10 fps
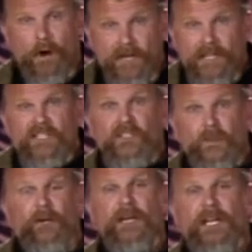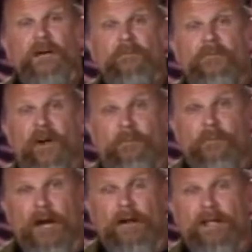Where did his spirit come from,
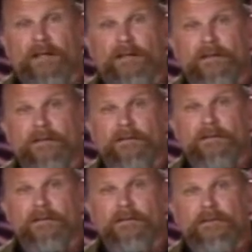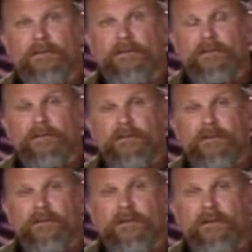Mary?
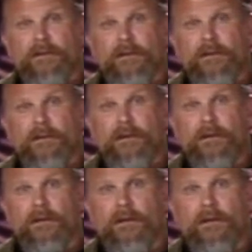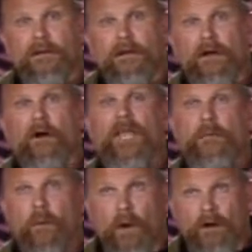It's always existed. Okay,
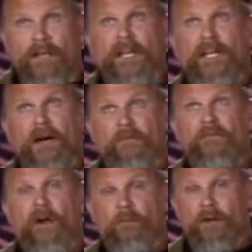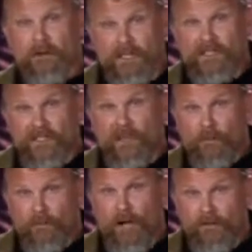but where did it come from? Because he's our
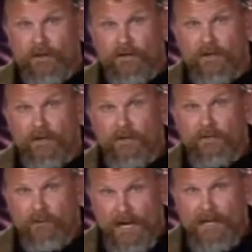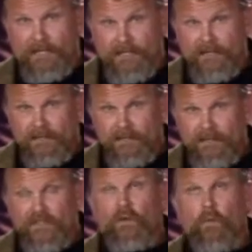brother, right?
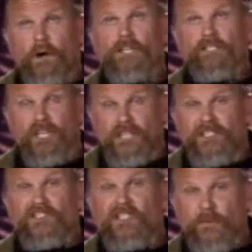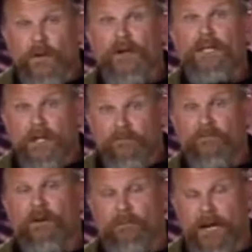So where did okay. Jesus' spirit come
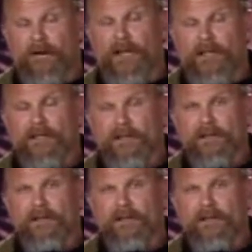from, Mary?